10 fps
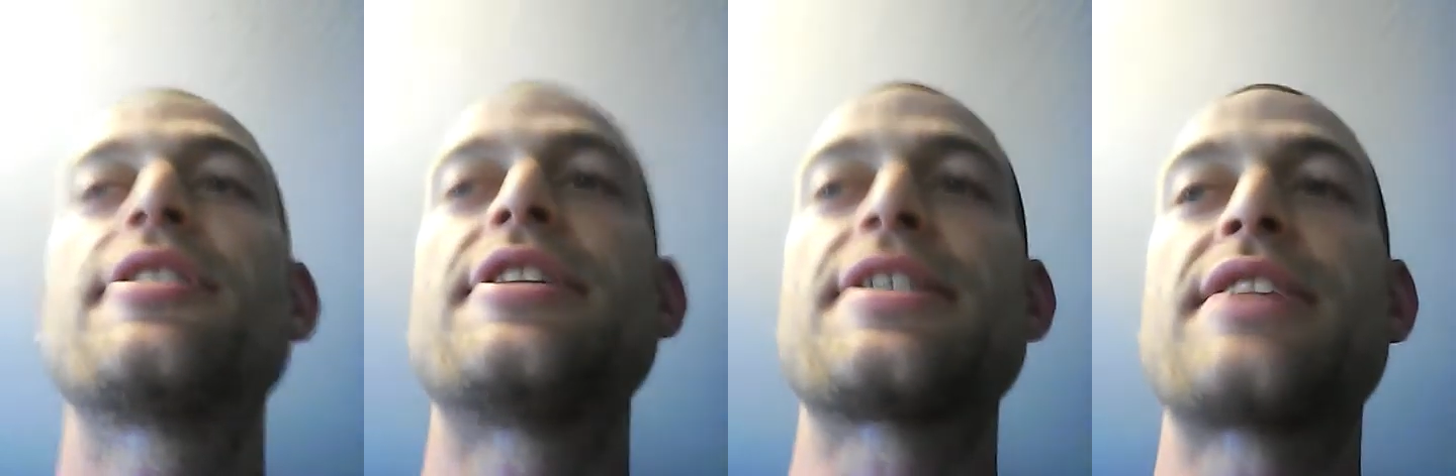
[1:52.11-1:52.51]

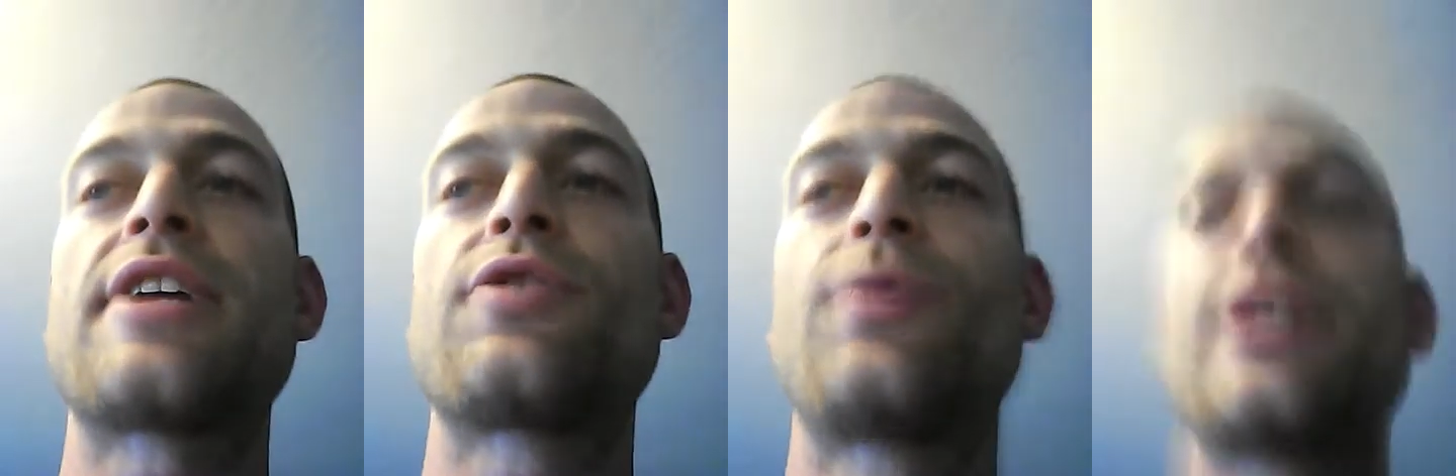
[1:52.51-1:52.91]
does not
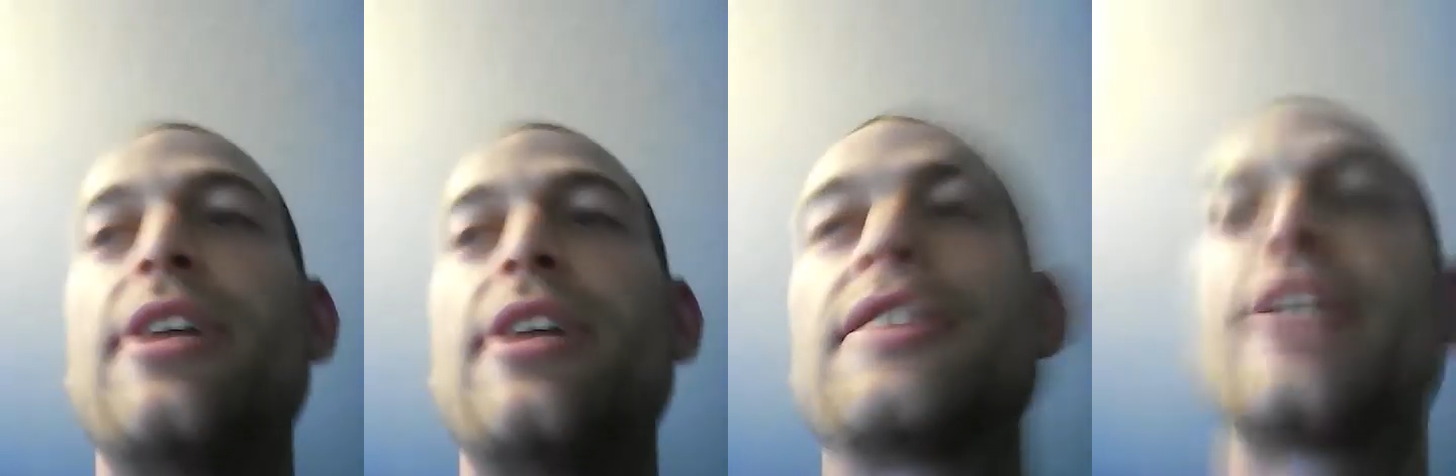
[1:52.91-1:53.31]

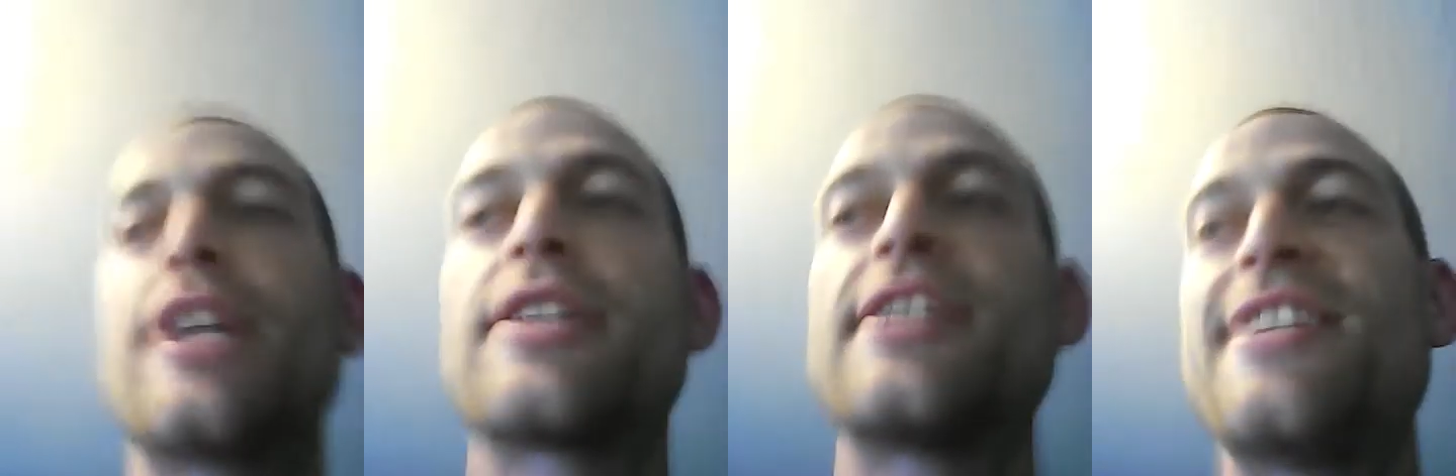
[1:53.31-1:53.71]
dwell in the
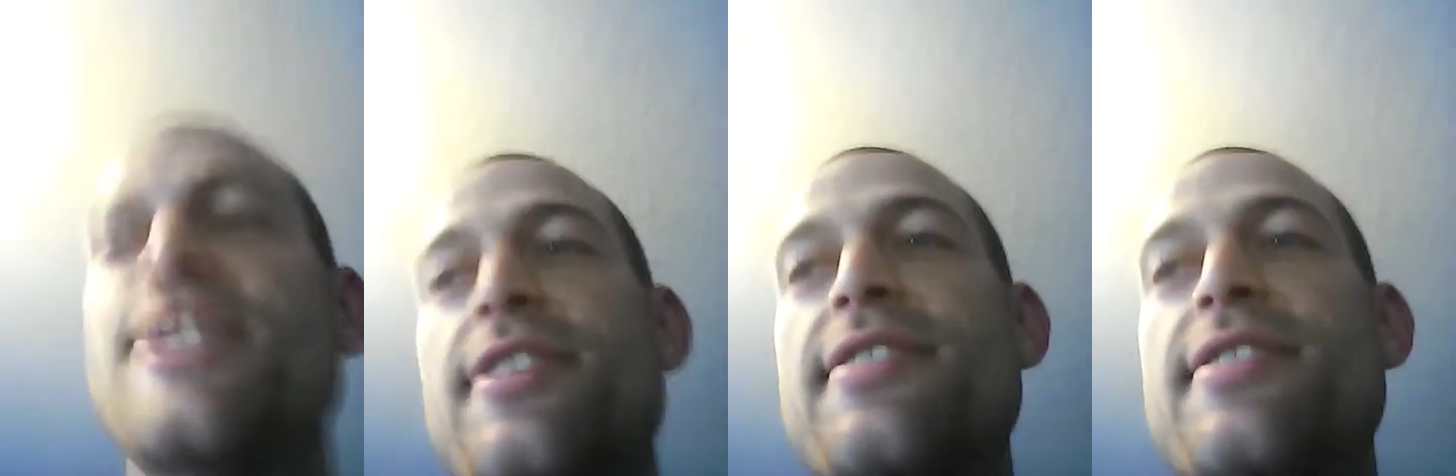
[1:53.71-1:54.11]

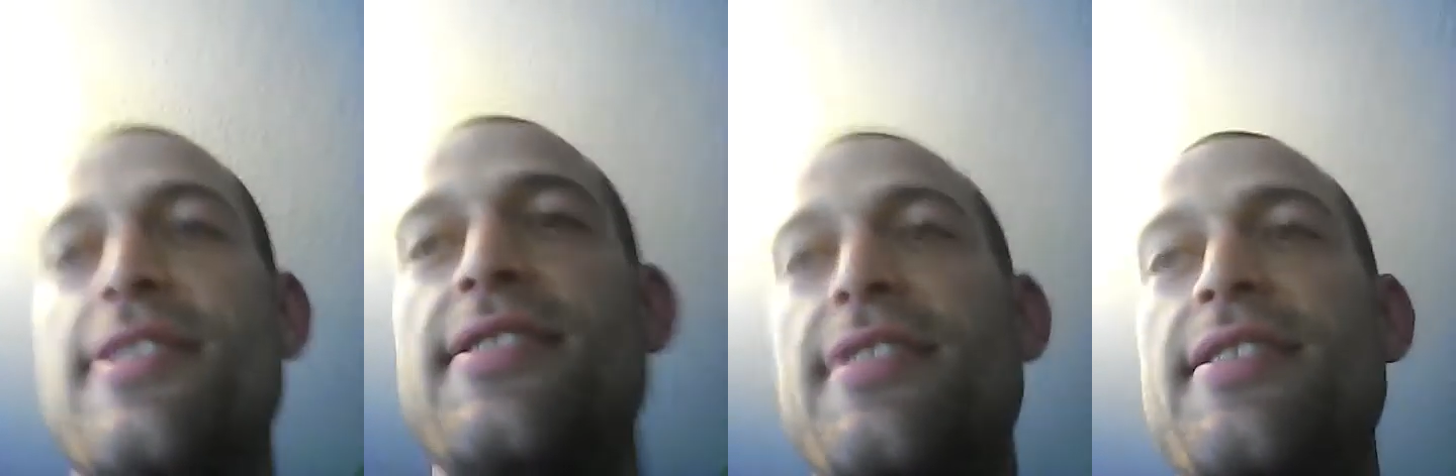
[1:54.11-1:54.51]
unconditioned?
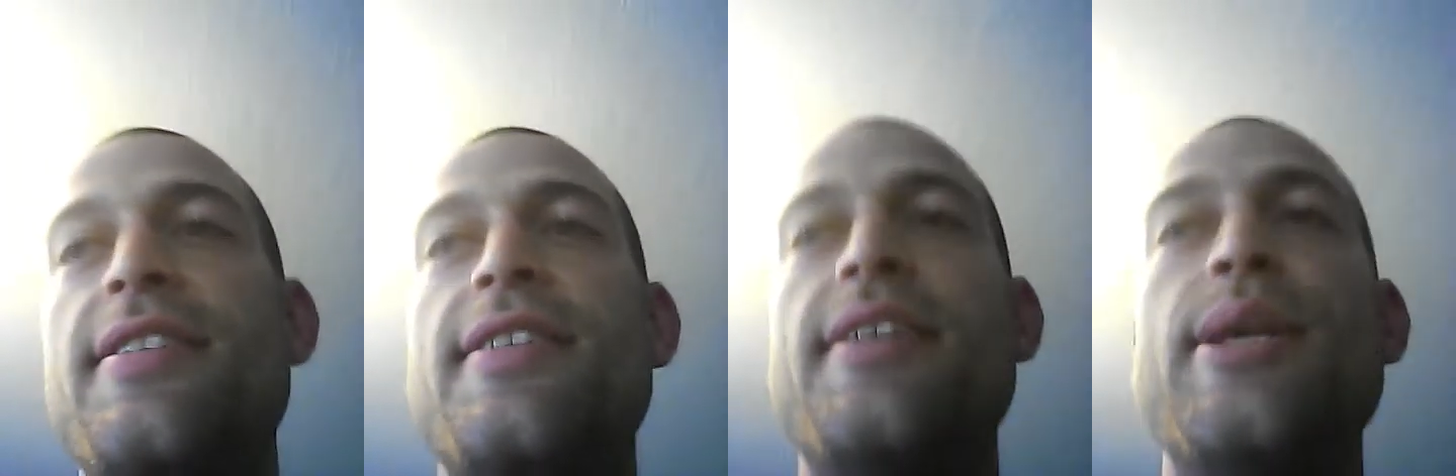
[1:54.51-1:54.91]

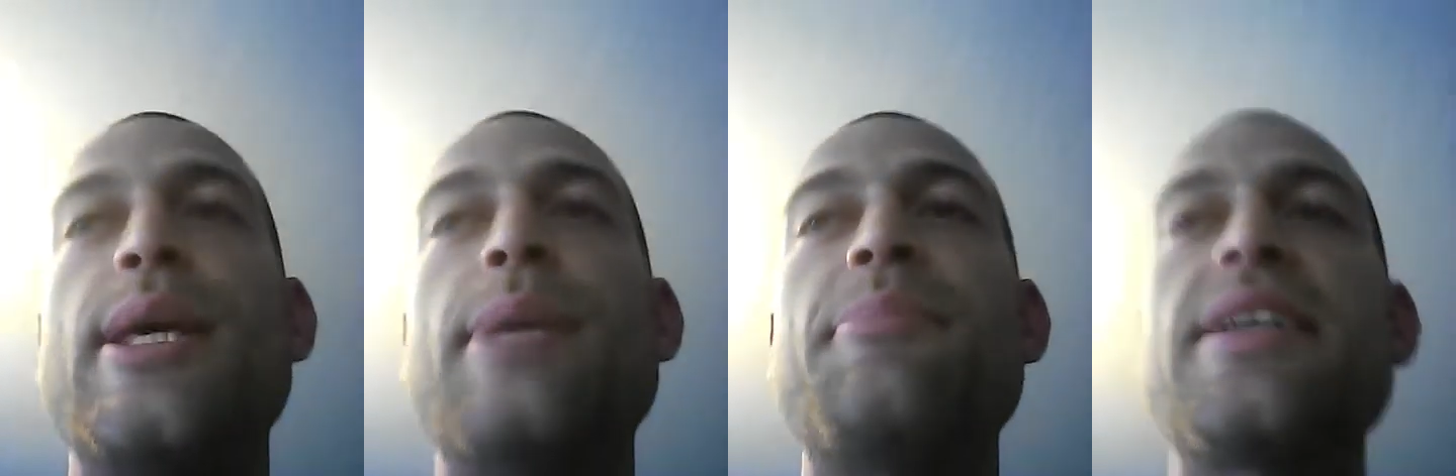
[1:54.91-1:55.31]

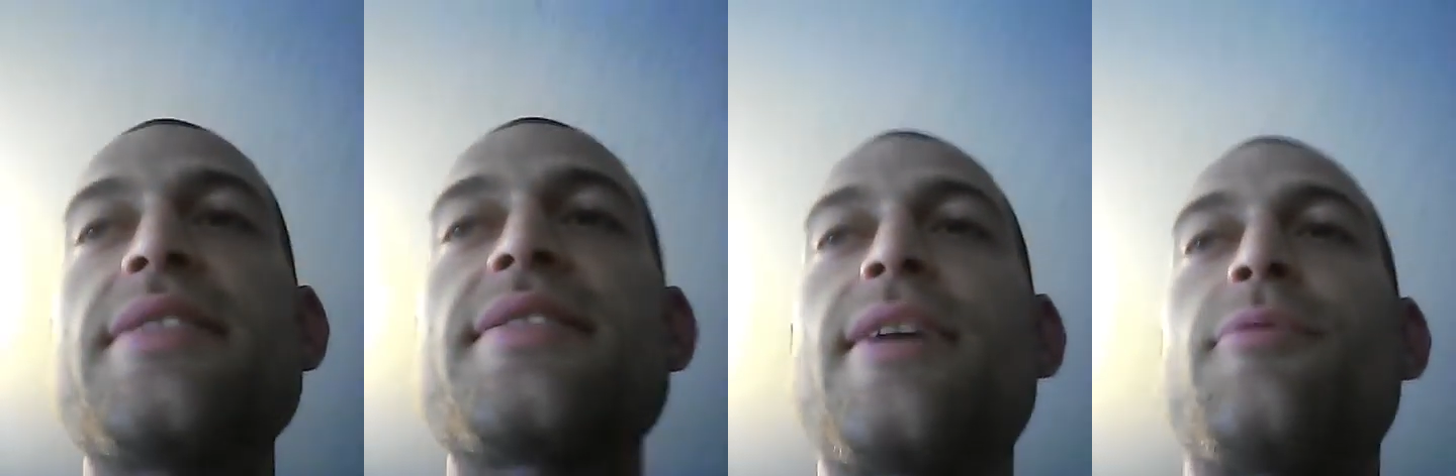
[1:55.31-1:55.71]
It
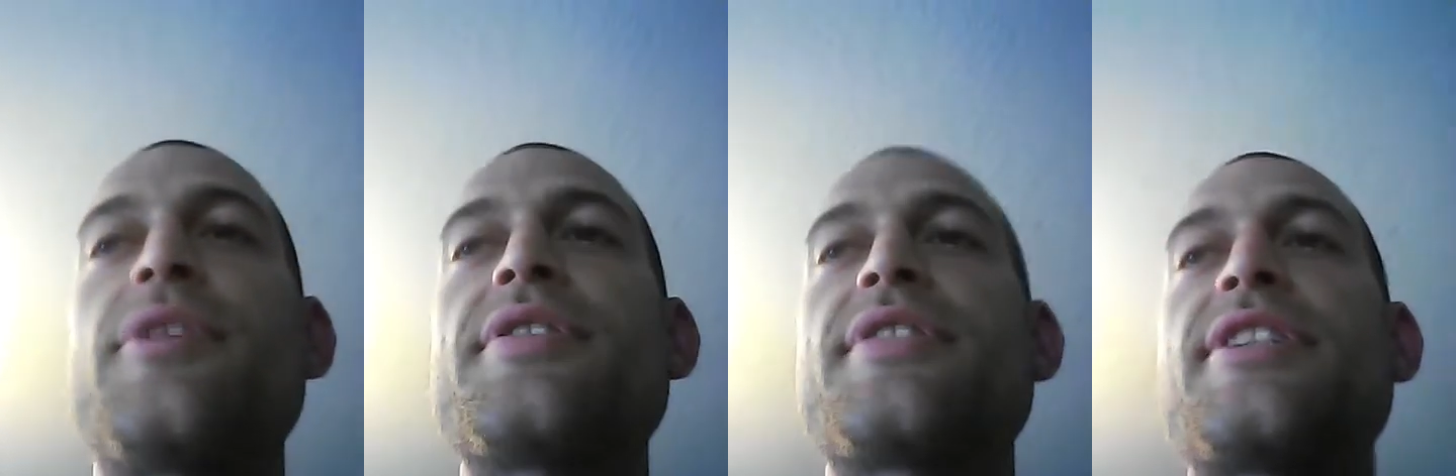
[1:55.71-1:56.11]
means that
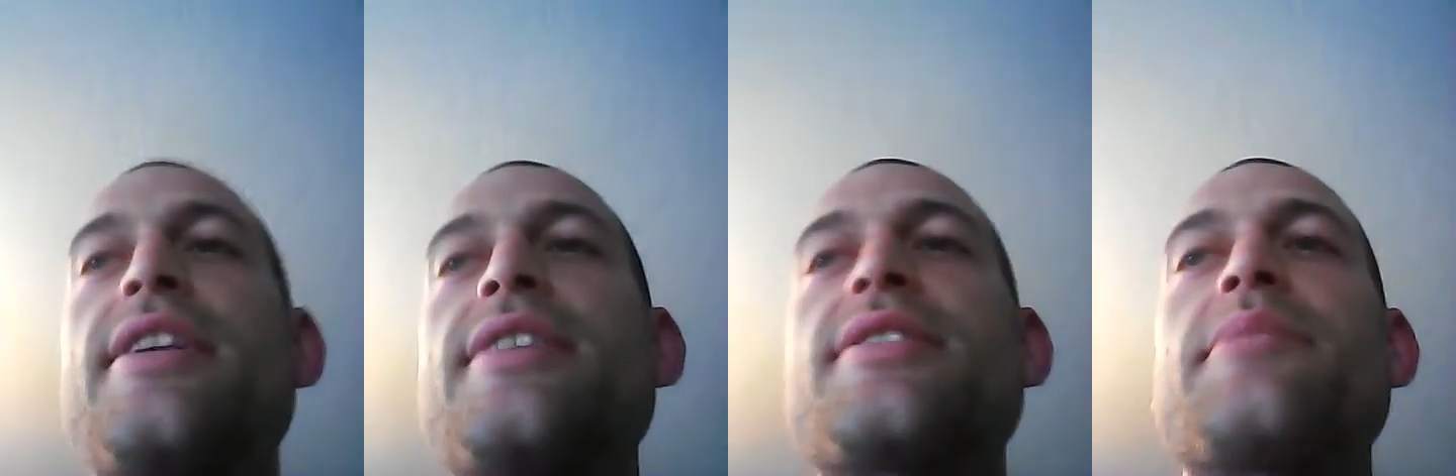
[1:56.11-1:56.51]
one studies and